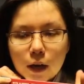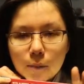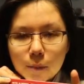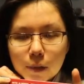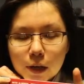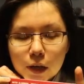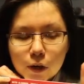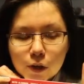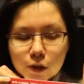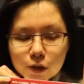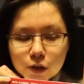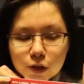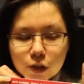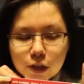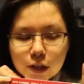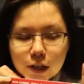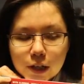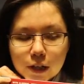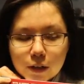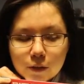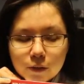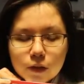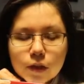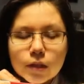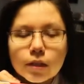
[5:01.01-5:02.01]
meat
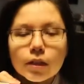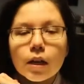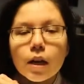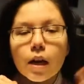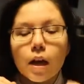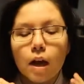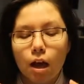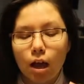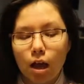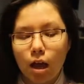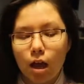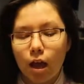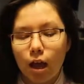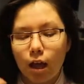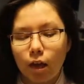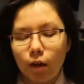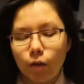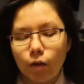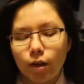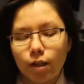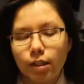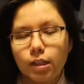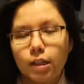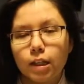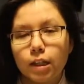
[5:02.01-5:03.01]
alternatives.
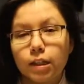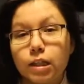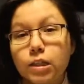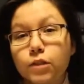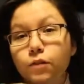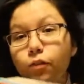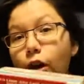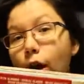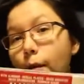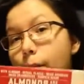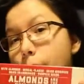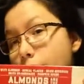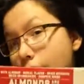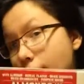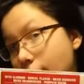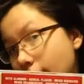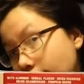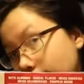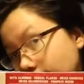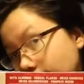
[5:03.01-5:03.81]
Anyways, this is from